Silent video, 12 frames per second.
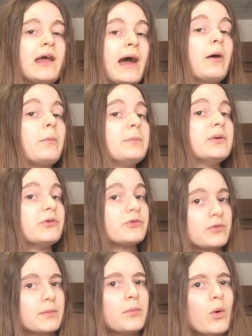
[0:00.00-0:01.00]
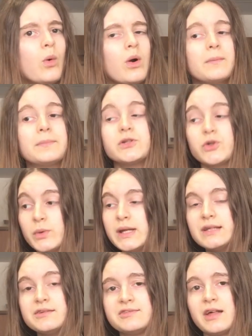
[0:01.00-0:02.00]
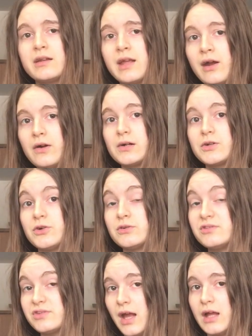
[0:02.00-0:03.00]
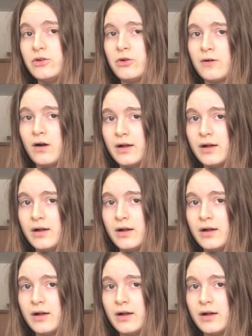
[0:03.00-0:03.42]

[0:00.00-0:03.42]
help build rapport between said characters and your